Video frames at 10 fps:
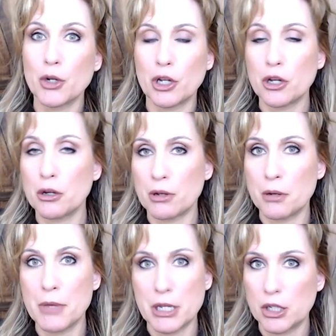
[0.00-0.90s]
to co-
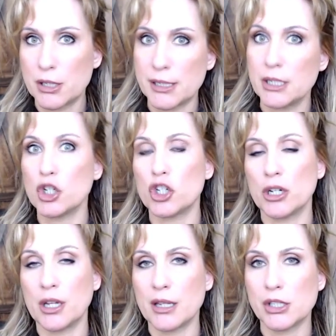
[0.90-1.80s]
commit
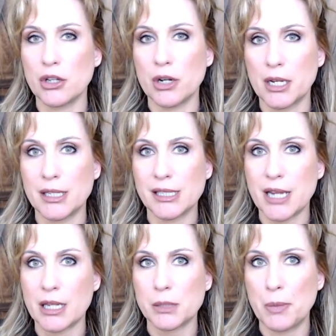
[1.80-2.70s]
sedition against the United States.